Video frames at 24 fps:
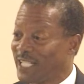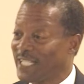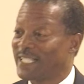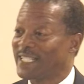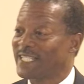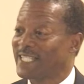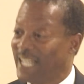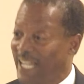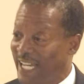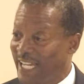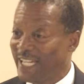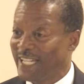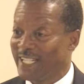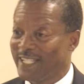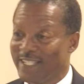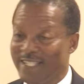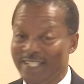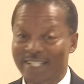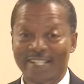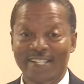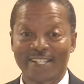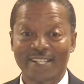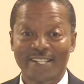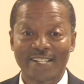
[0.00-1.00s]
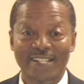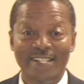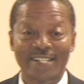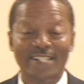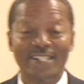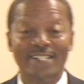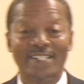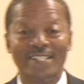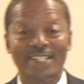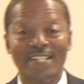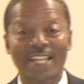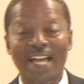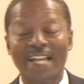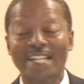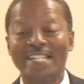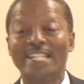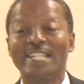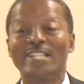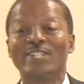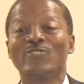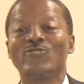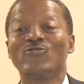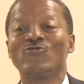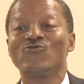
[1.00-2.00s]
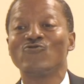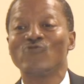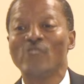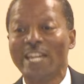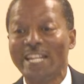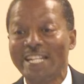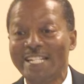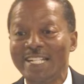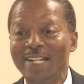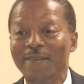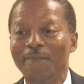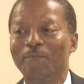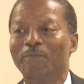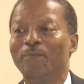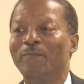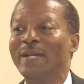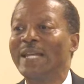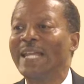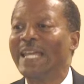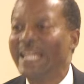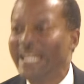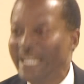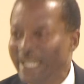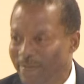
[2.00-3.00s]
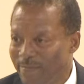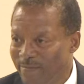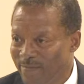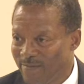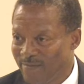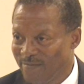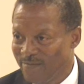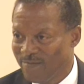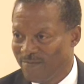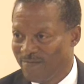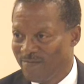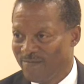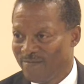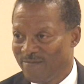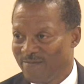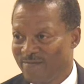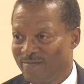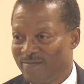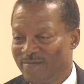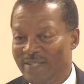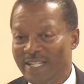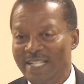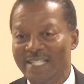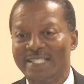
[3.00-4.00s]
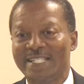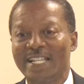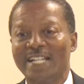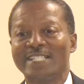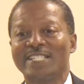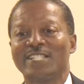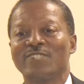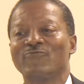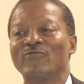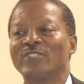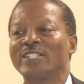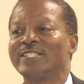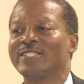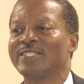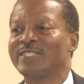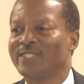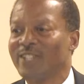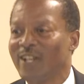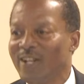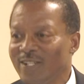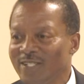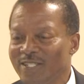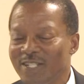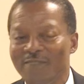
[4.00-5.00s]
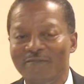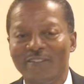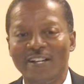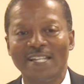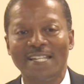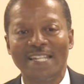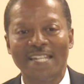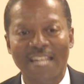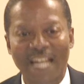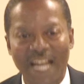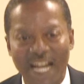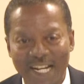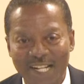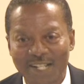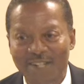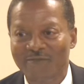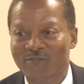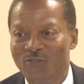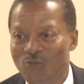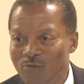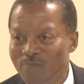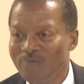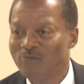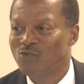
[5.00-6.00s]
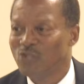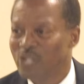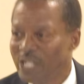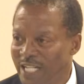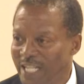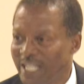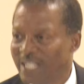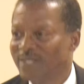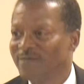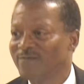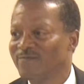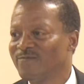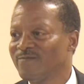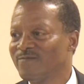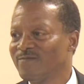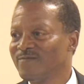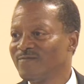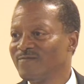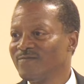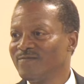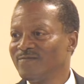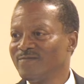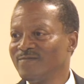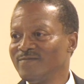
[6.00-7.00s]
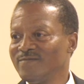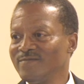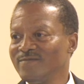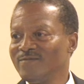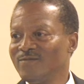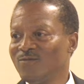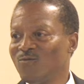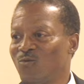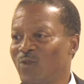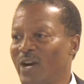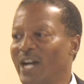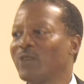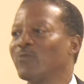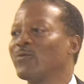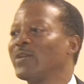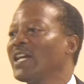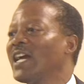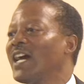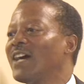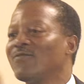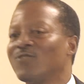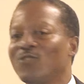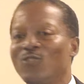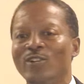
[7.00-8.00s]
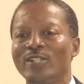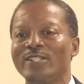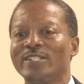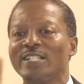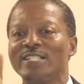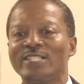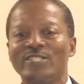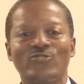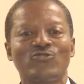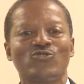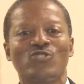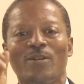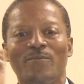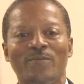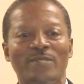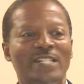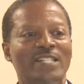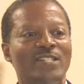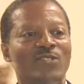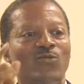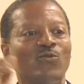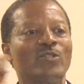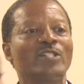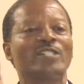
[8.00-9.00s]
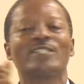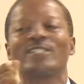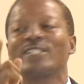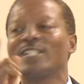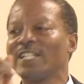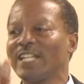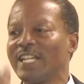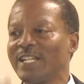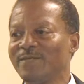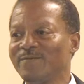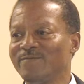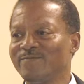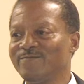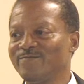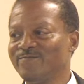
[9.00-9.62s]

is saying that the greater blame is as a result of a lack of home training. Why we have all this trouble in the world today.